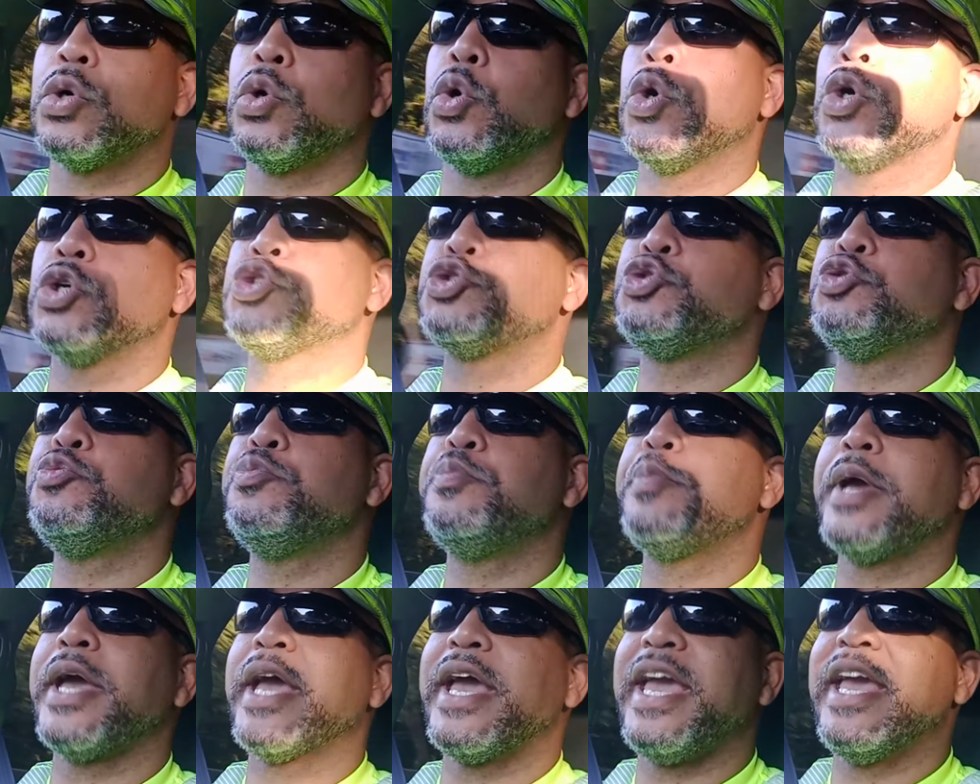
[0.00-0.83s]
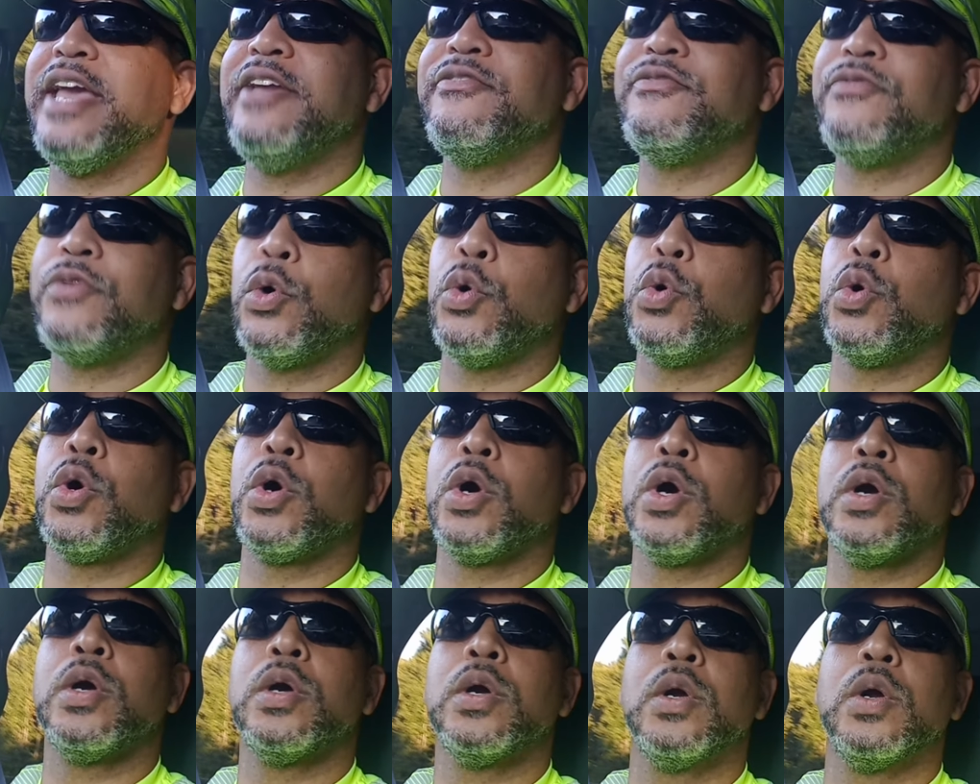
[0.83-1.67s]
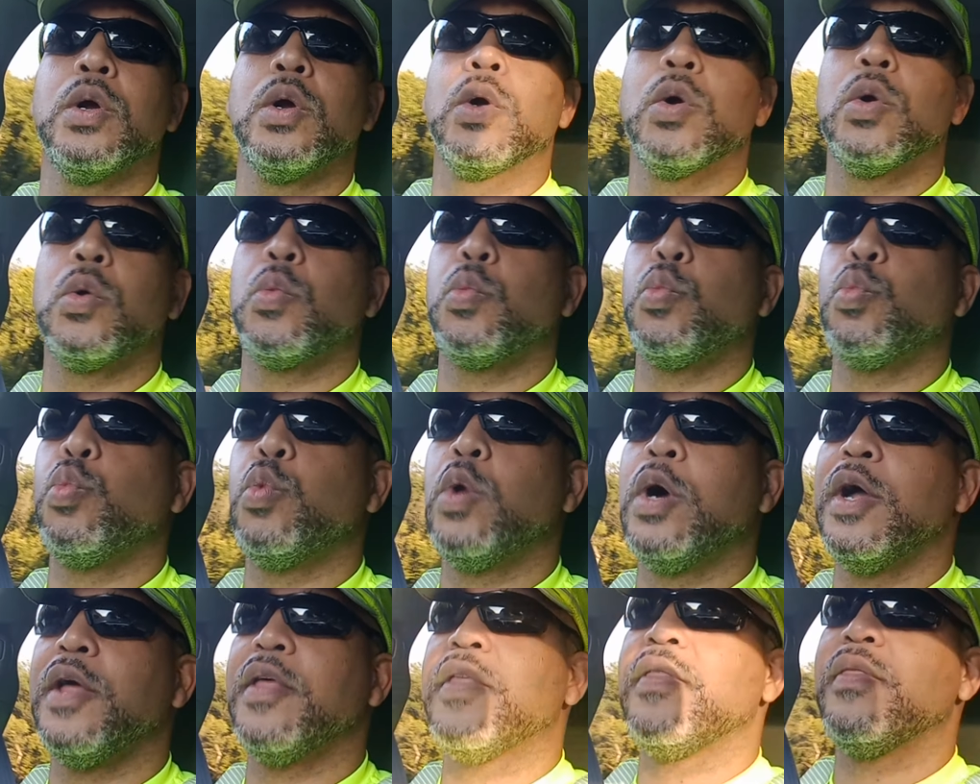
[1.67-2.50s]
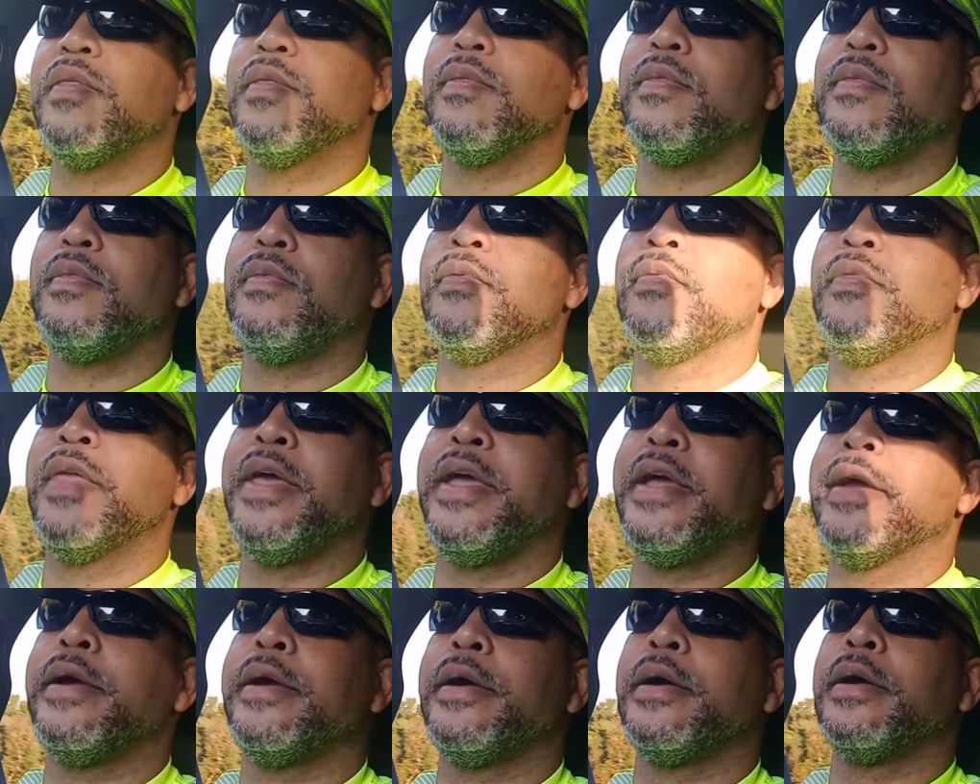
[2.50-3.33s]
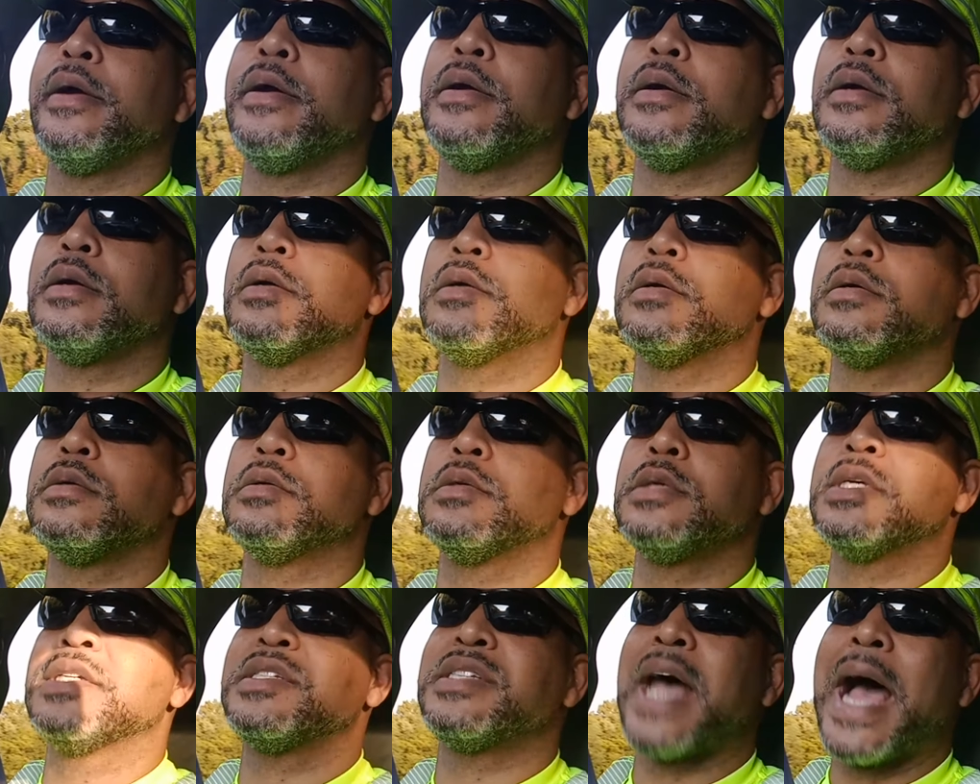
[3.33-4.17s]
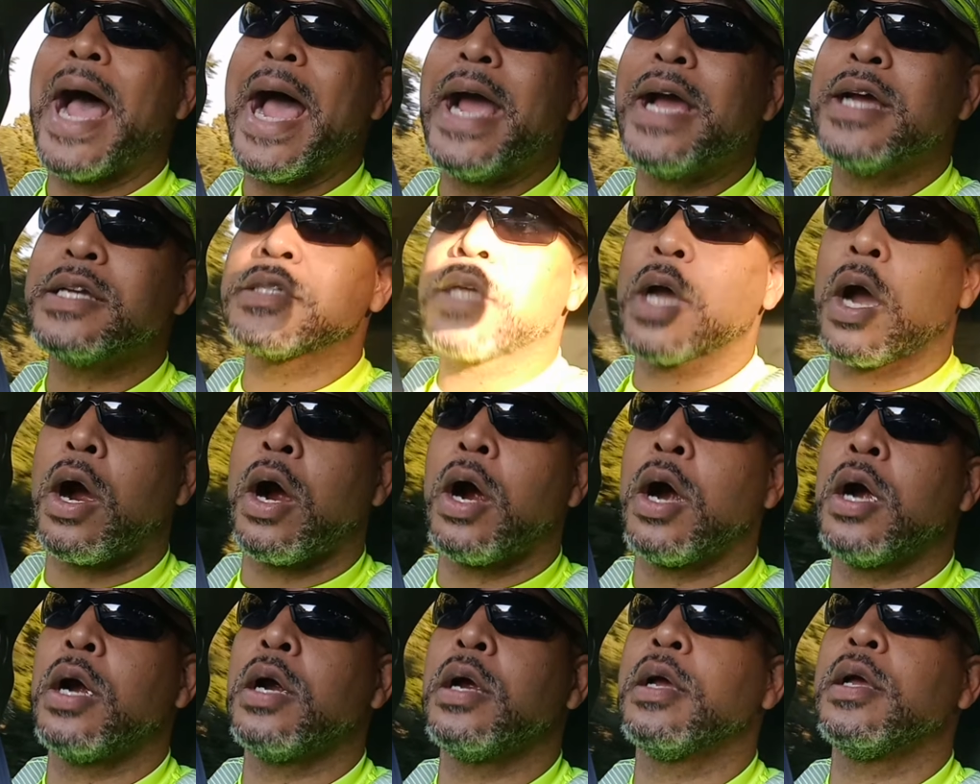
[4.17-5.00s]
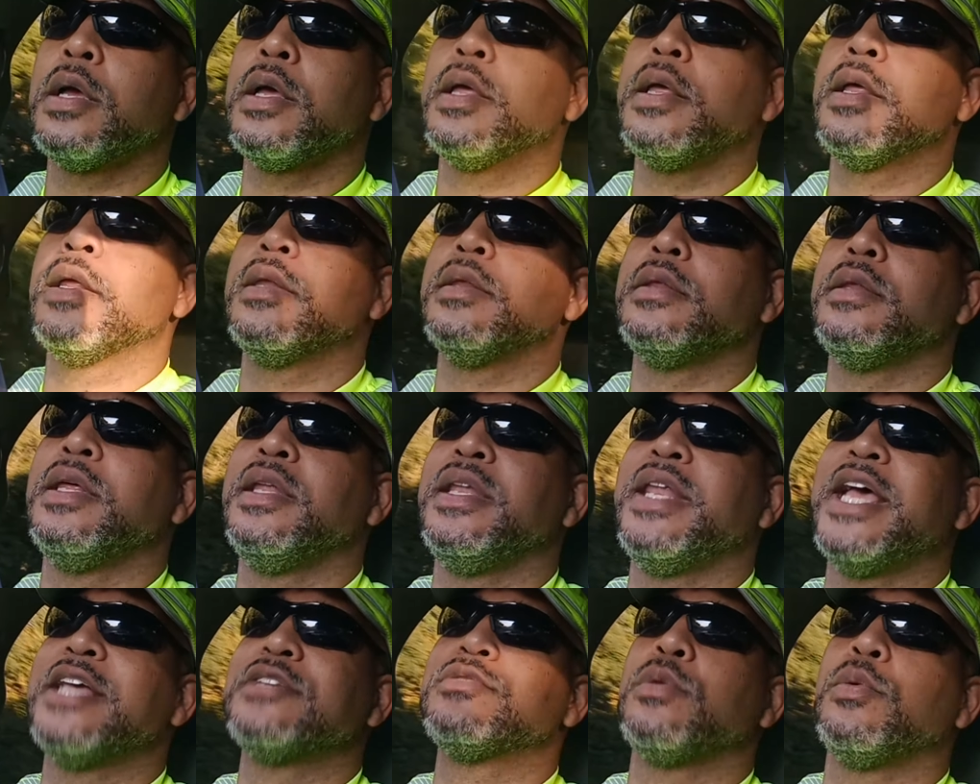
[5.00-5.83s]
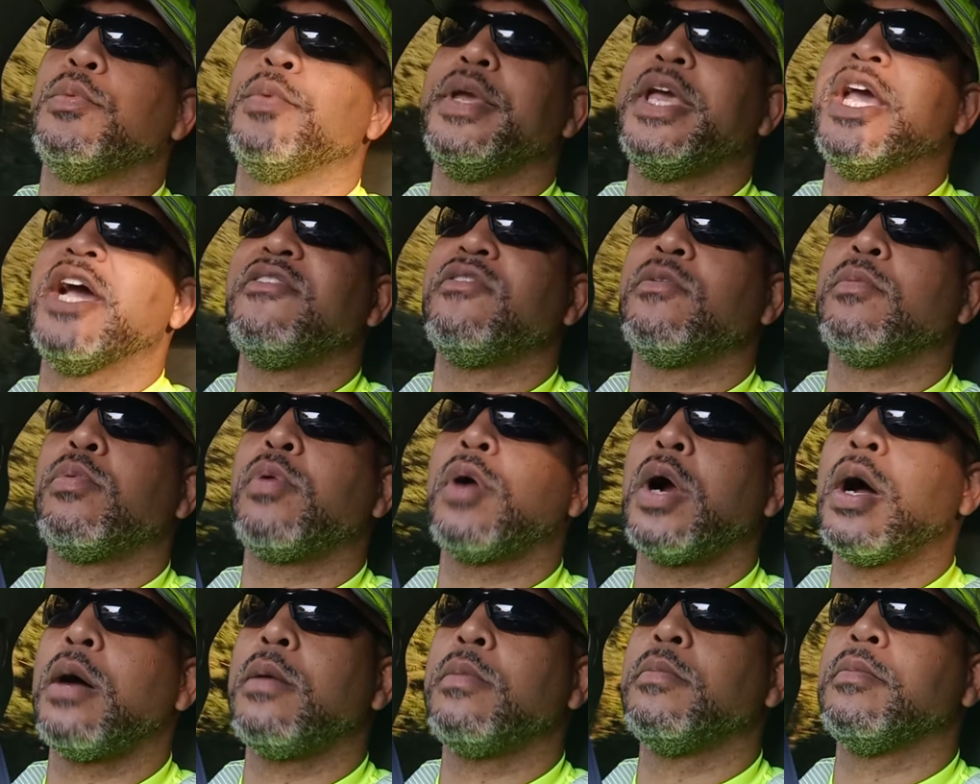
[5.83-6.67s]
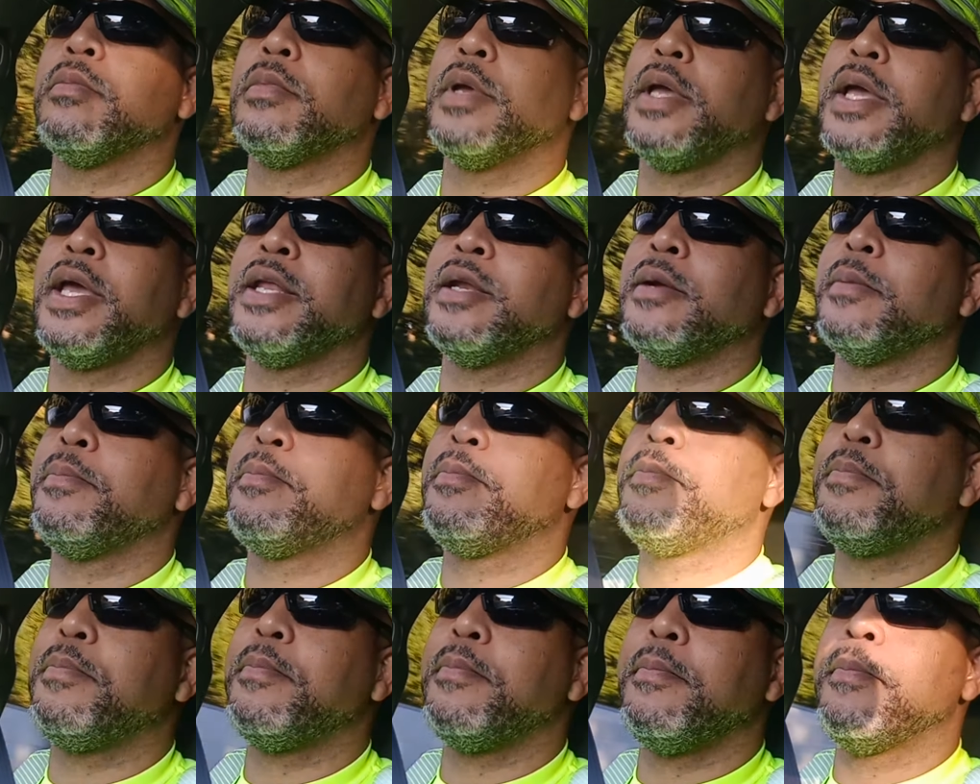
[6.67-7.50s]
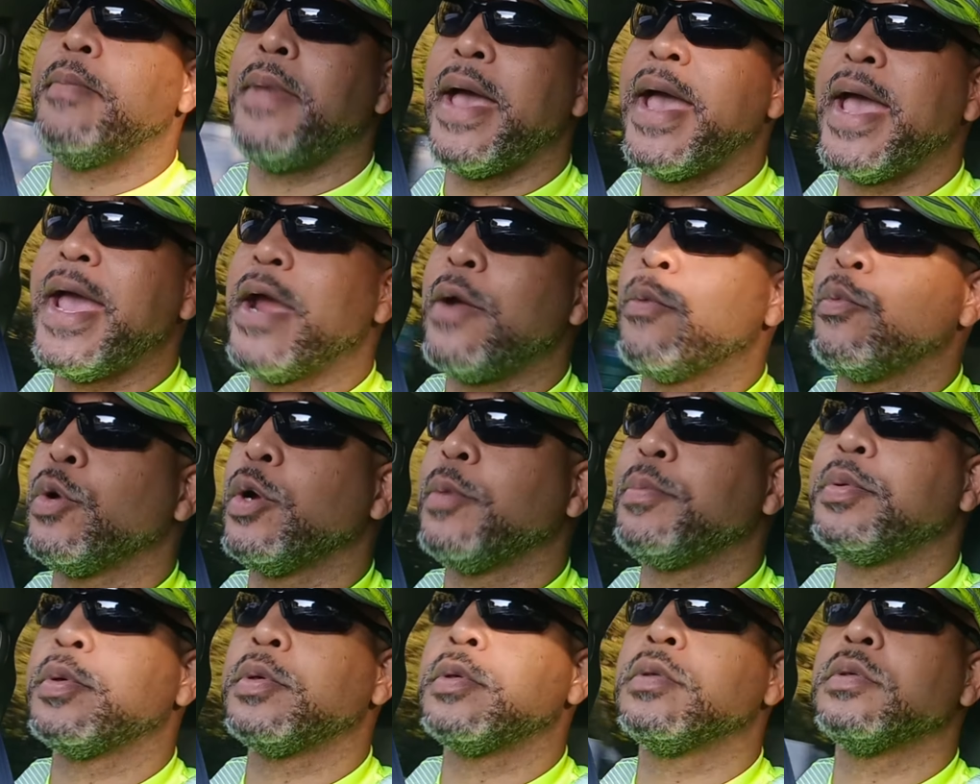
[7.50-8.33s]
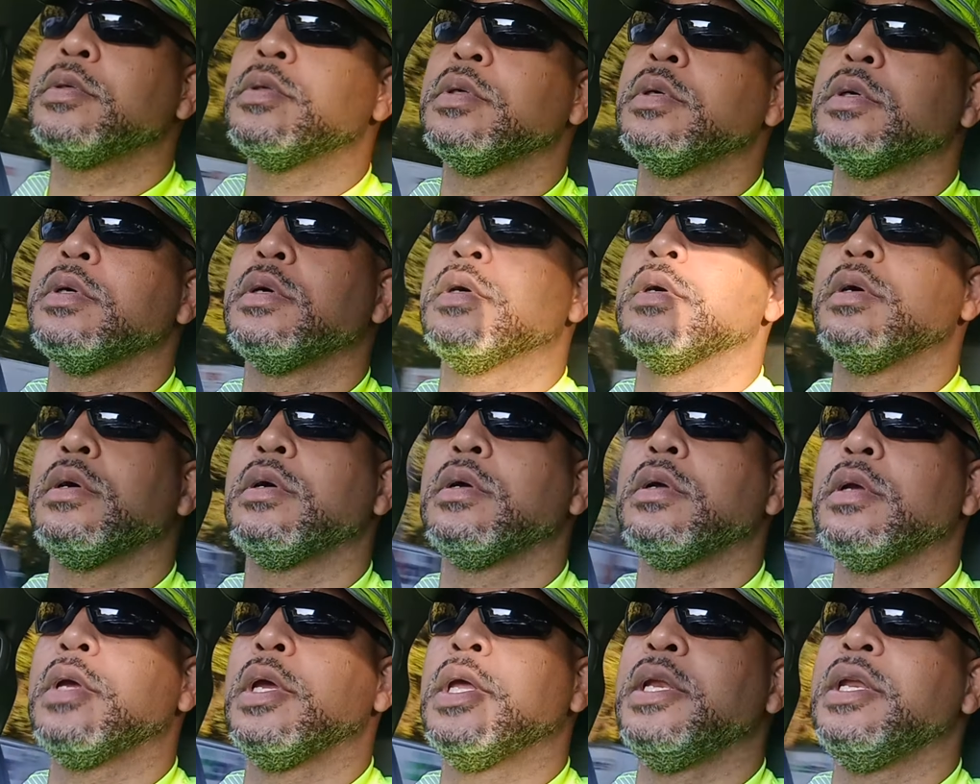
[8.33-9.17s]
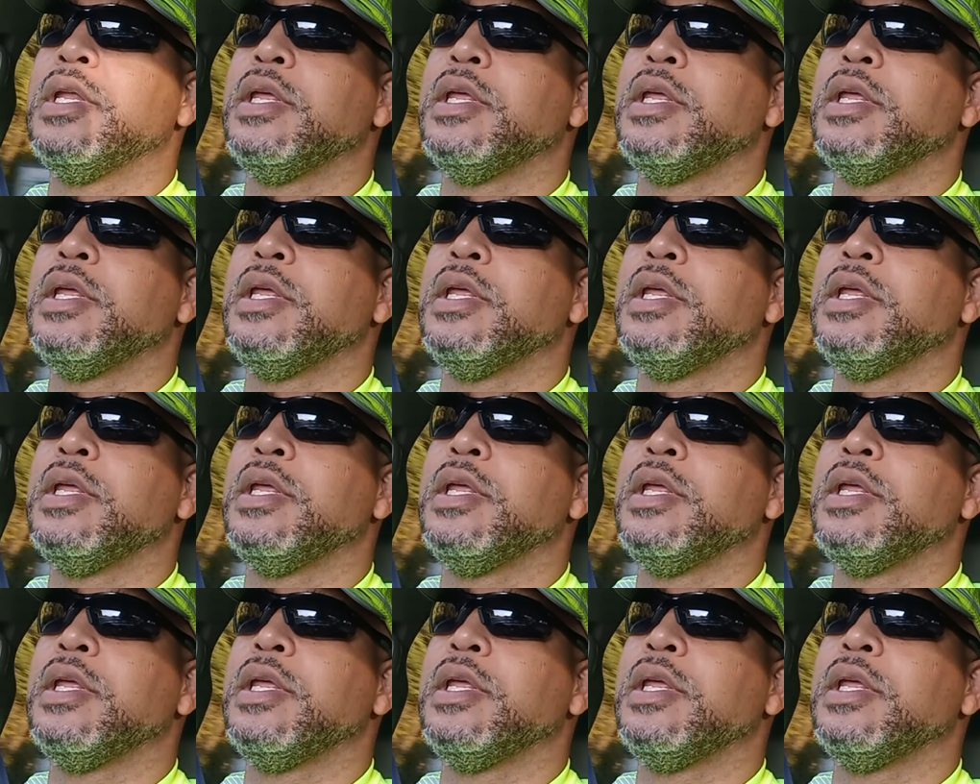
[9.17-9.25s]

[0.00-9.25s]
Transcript: or to pay for what their desires are, then that's when we have a problem and a bad ripple in